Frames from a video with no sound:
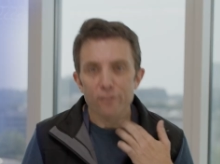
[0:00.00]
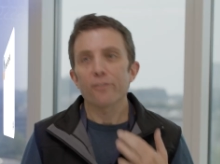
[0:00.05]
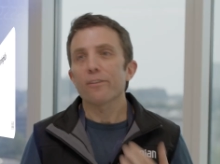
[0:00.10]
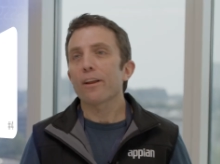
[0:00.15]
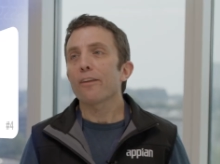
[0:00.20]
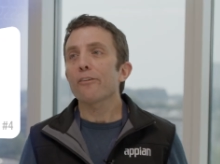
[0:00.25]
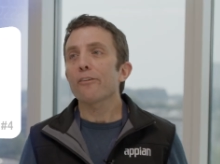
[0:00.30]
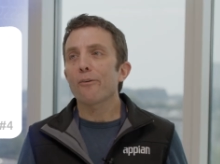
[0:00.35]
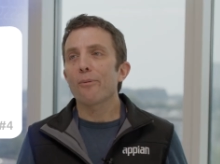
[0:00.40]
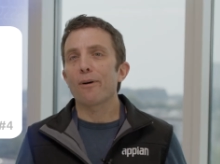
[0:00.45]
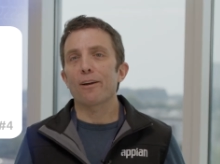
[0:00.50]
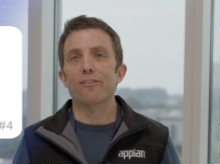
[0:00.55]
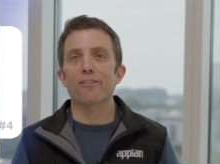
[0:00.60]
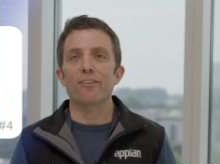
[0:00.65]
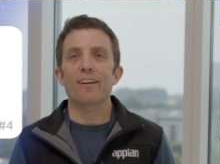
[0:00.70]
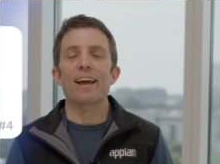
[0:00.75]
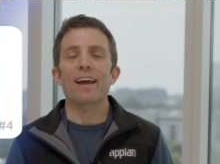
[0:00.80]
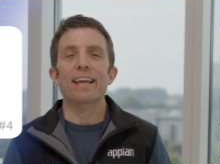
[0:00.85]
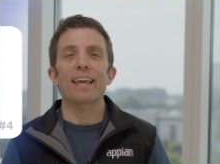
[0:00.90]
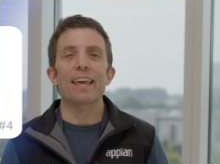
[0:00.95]
So another
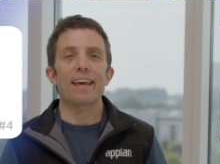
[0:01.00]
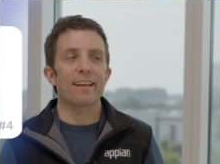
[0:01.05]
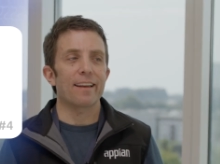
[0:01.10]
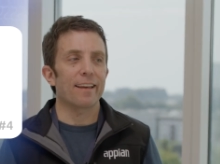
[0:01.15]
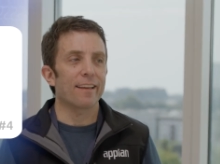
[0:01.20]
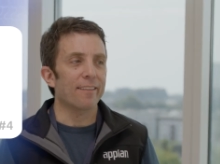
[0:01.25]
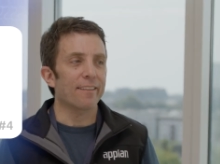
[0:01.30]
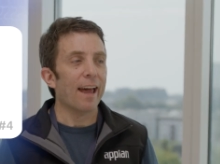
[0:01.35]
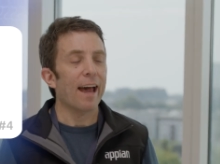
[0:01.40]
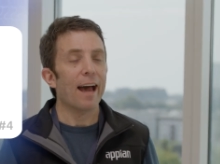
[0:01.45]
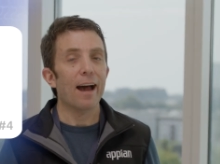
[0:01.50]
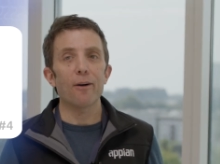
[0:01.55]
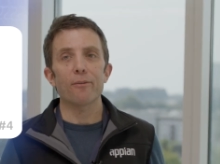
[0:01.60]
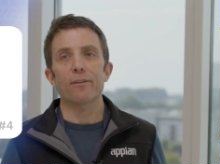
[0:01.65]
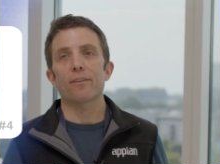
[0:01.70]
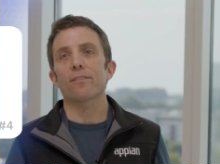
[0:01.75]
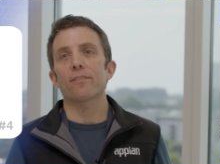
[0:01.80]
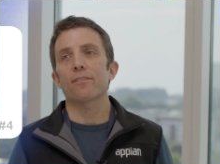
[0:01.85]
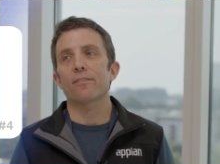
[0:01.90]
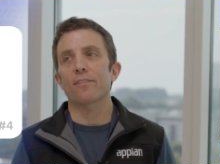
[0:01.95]
question I get is, how
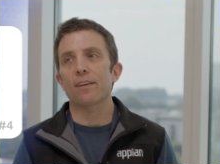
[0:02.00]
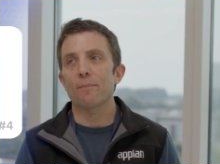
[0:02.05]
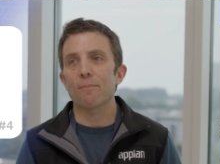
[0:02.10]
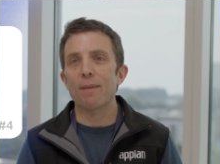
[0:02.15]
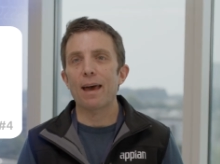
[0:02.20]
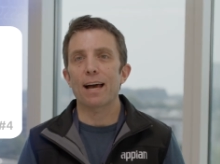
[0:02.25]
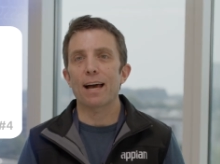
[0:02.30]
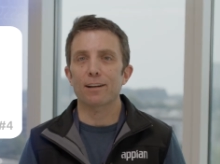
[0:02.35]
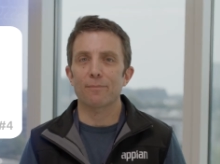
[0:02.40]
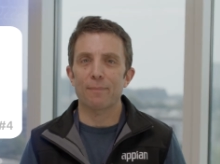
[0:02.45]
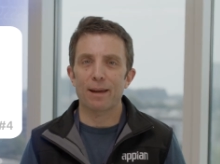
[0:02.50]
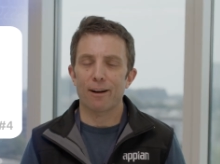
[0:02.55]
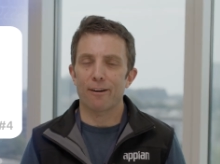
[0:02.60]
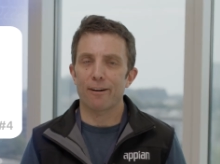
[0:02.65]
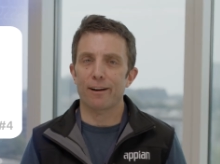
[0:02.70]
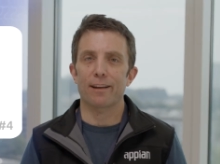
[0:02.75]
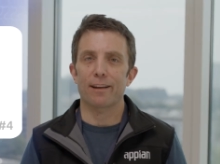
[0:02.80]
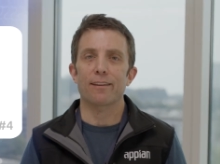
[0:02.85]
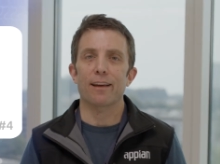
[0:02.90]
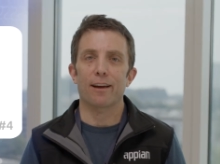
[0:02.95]
does this impact my
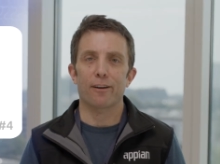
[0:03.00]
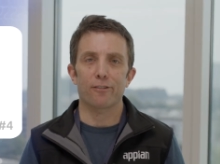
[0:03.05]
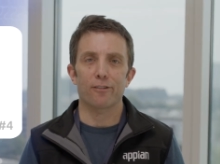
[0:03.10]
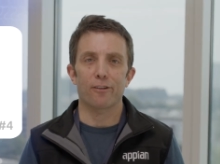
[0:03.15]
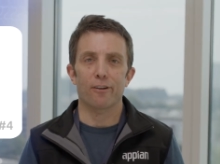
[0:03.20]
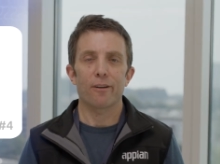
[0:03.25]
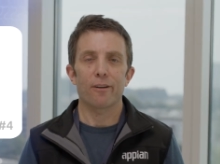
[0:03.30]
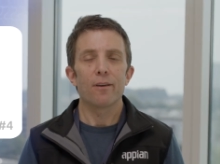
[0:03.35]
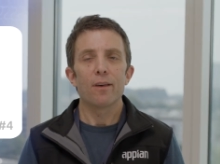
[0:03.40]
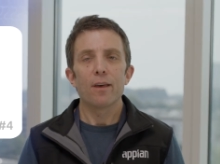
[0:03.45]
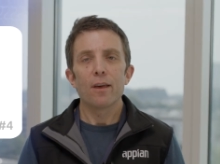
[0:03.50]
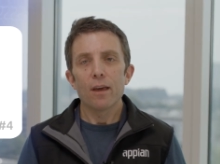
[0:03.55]
architecture?